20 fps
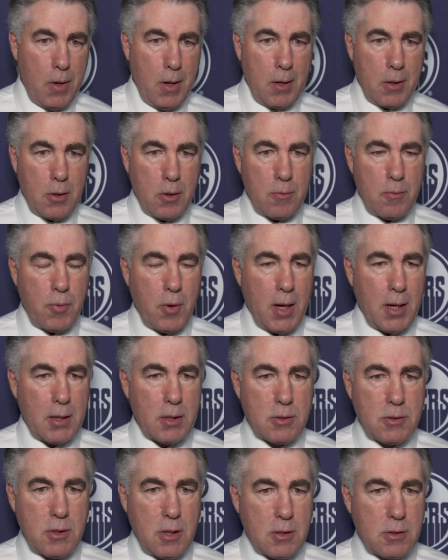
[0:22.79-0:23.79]
I had a good
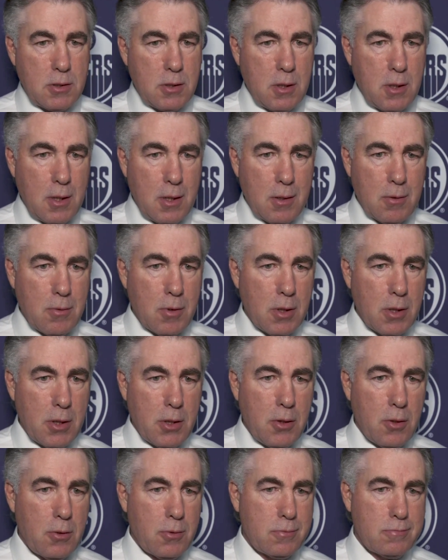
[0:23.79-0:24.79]
practice yesterday. Really,
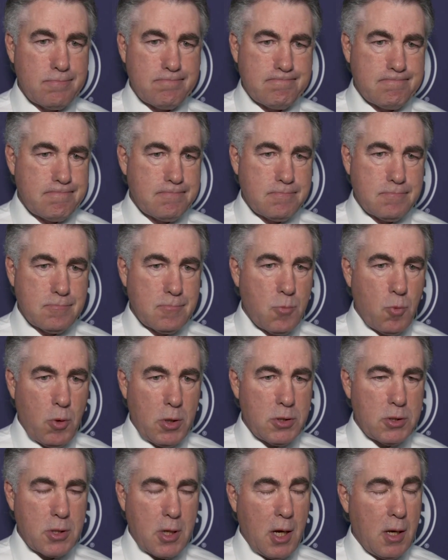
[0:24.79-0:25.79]
you know,
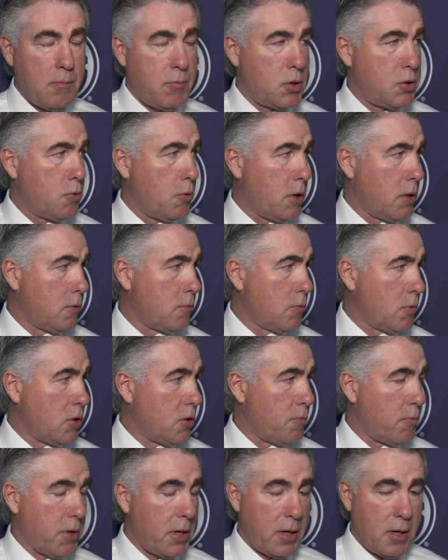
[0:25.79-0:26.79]
one skate between, when
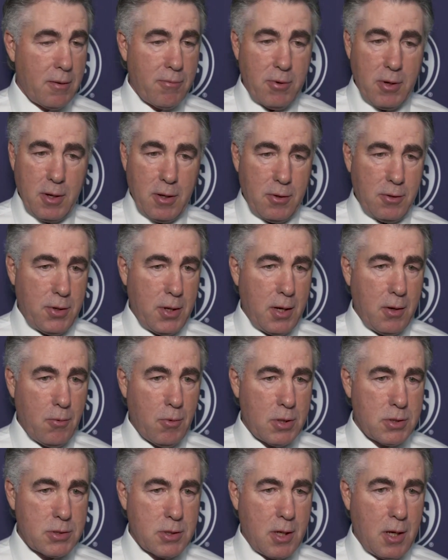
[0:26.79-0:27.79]
you're playing every other day,
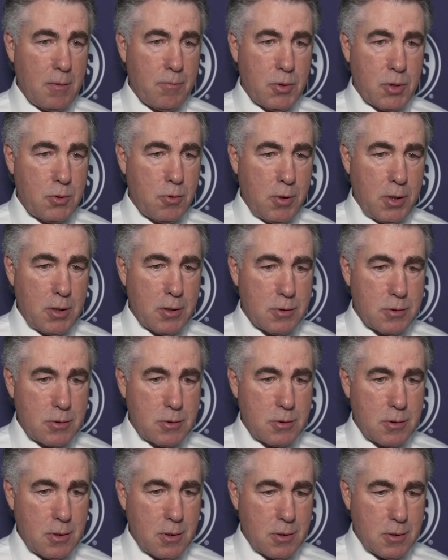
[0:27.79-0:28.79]
one skate between
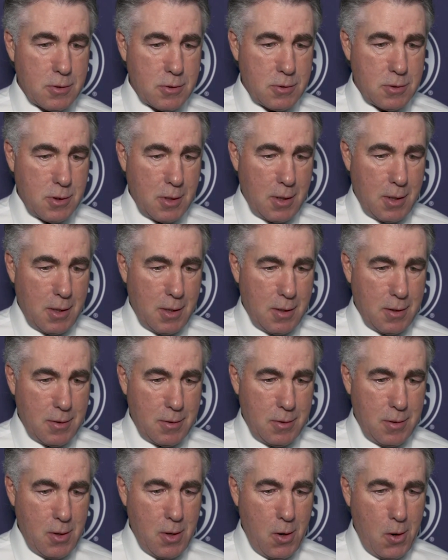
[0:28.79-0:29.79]
is
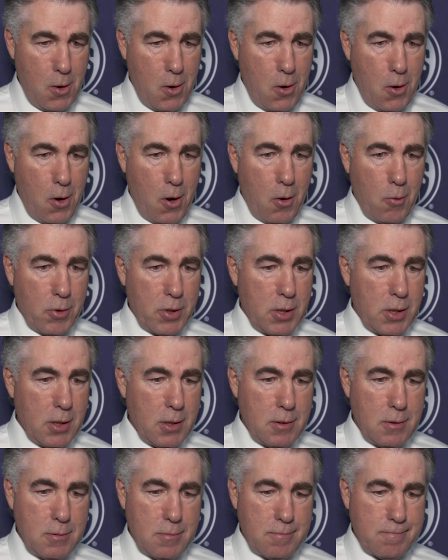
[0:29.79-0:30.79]
all we
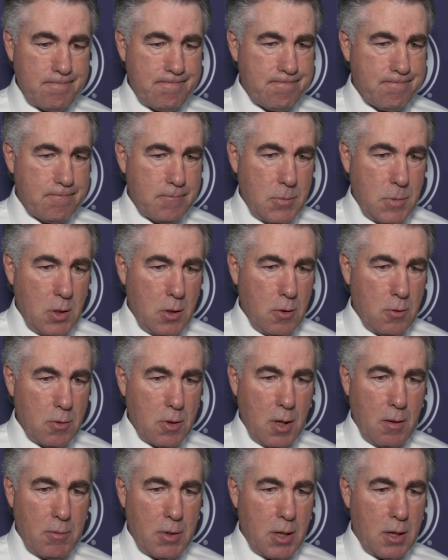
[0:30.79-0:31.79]
need. You know,
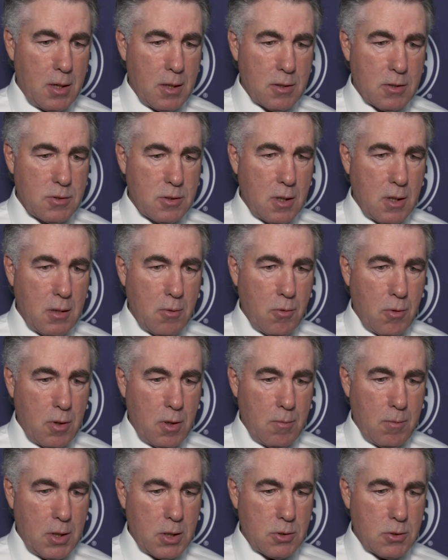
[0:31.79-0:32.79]
coming out of the city, we
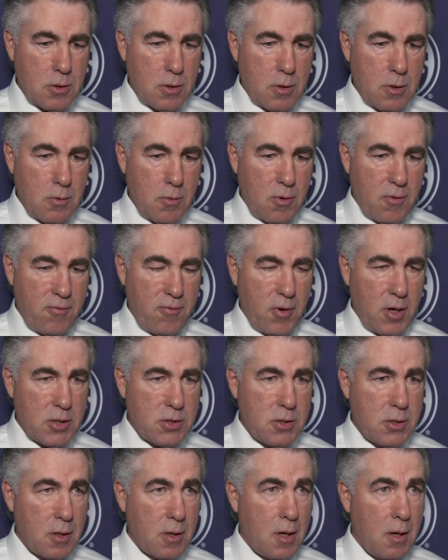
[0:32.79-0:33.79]
want to make sure that we're
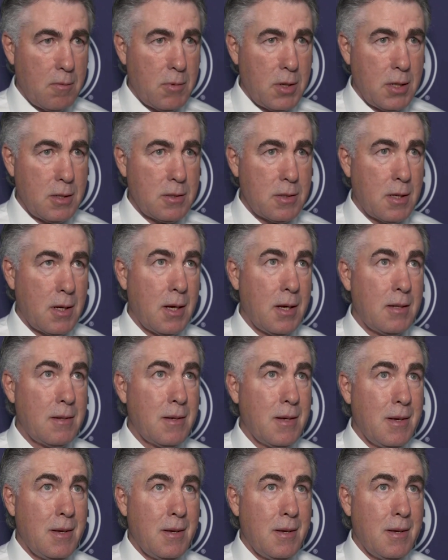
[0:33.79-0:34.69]
fresh here coming in tonight.